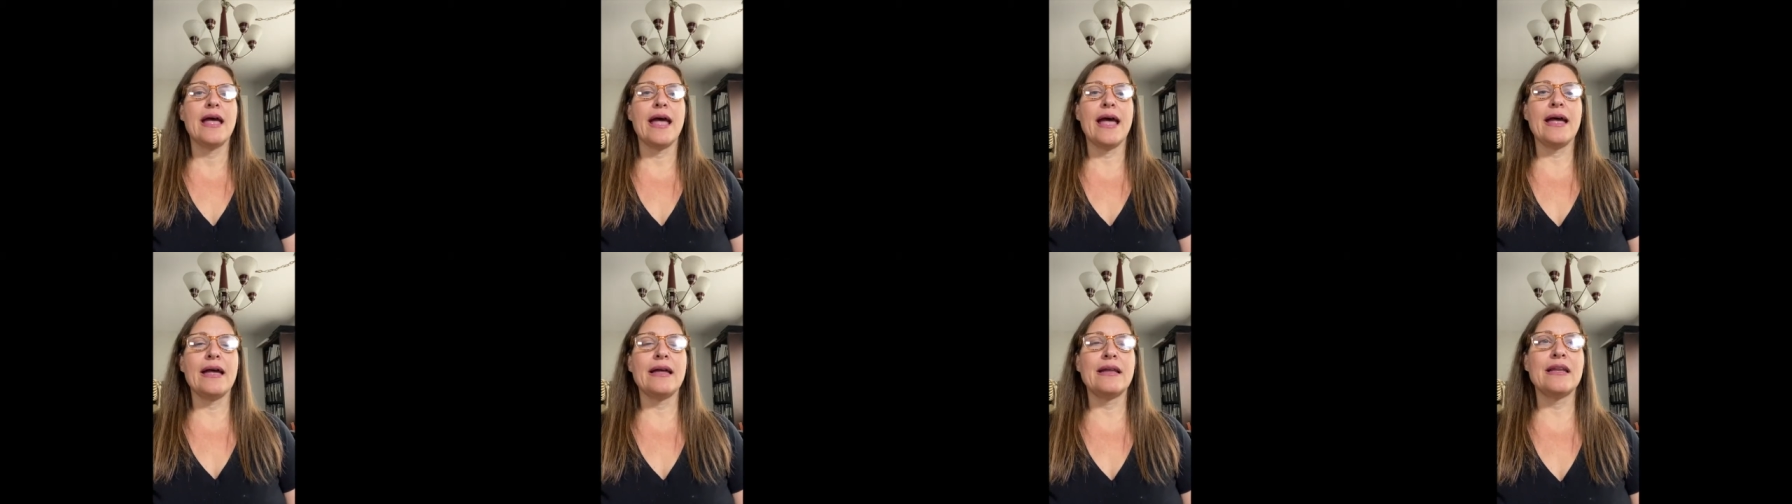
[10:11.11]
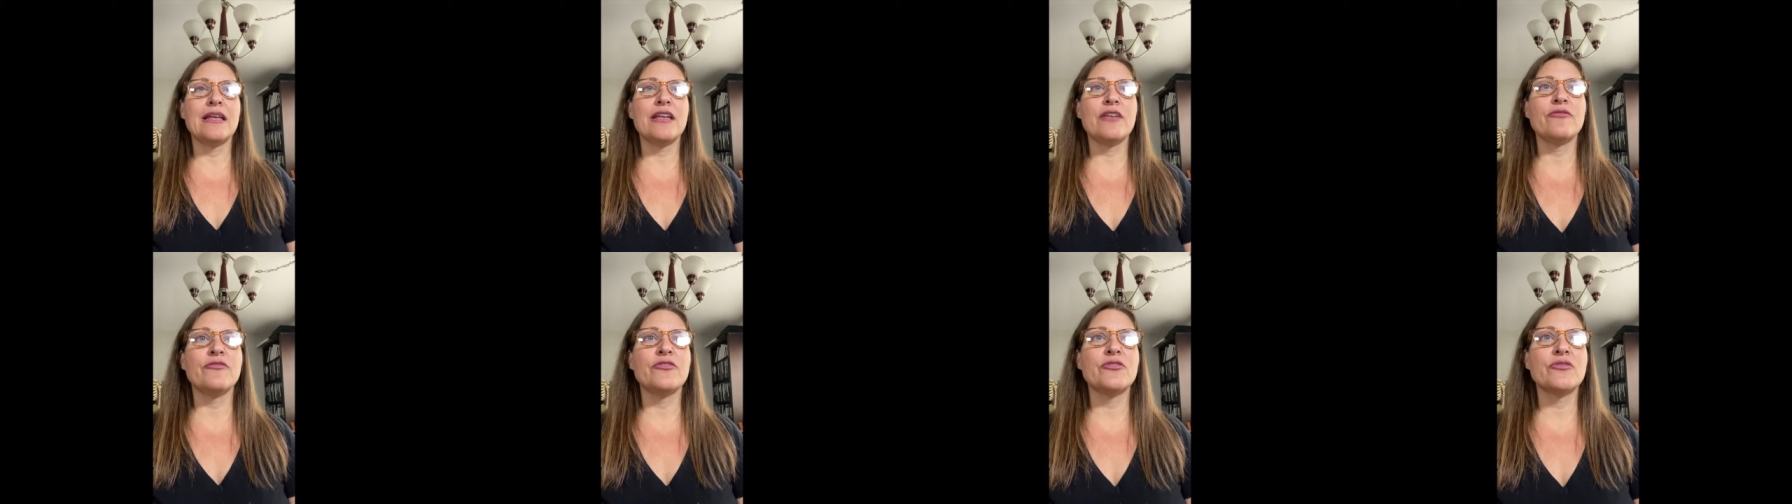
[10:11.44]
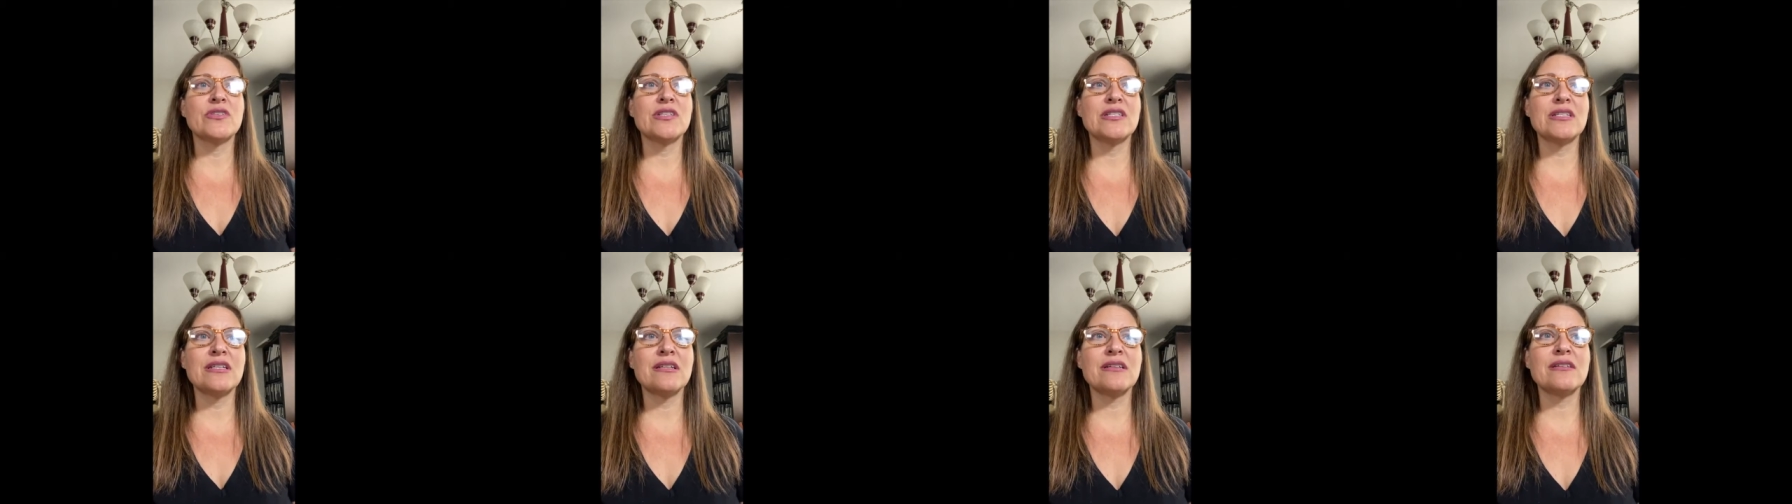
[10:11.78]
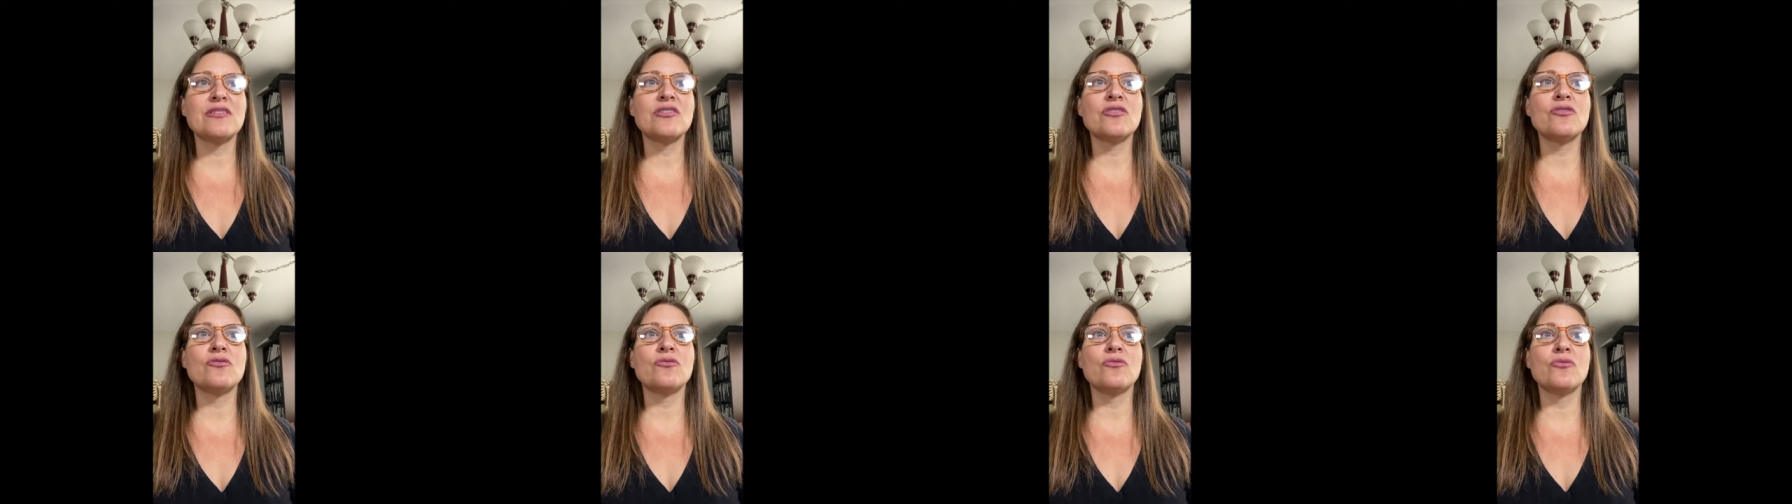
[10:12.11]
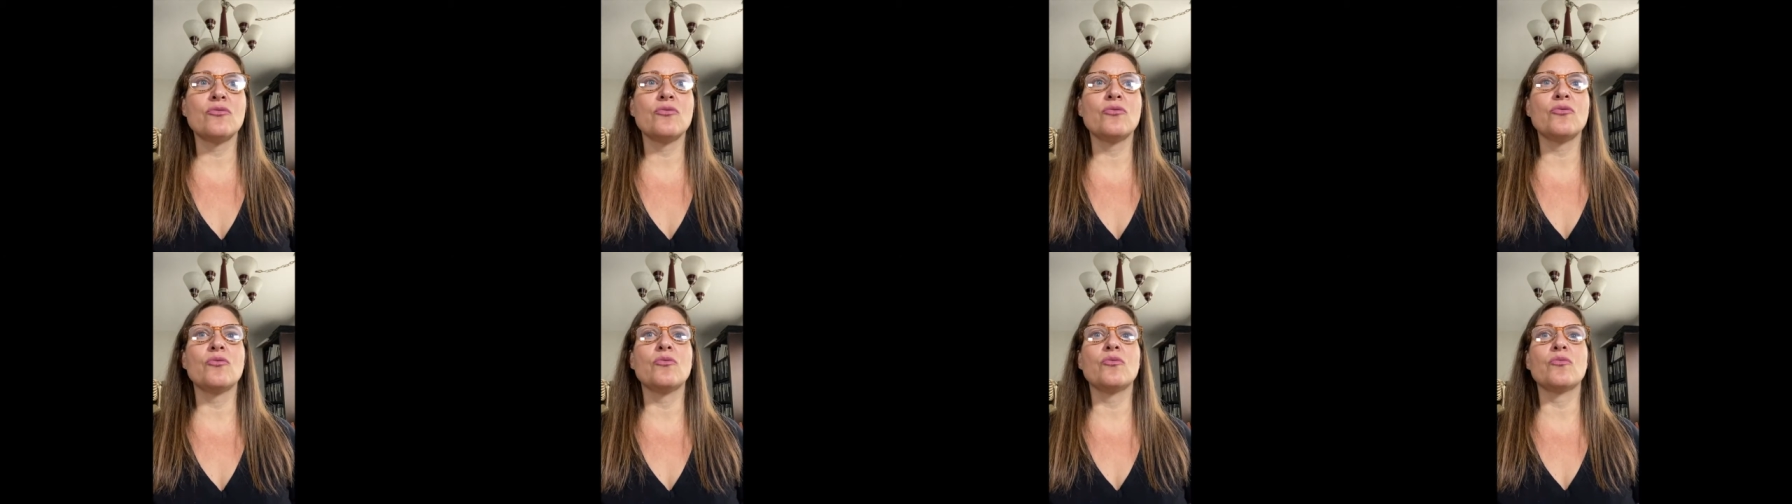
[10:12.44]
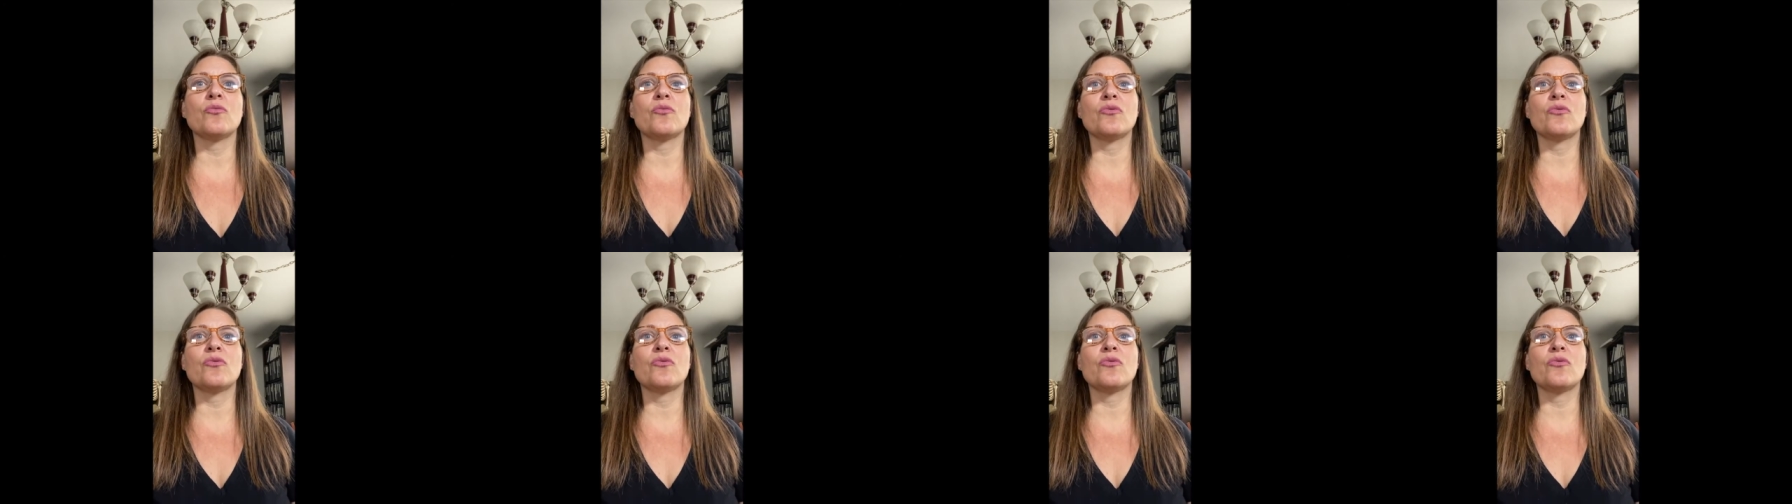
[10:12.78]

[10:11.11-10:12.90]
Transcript: And if you stick to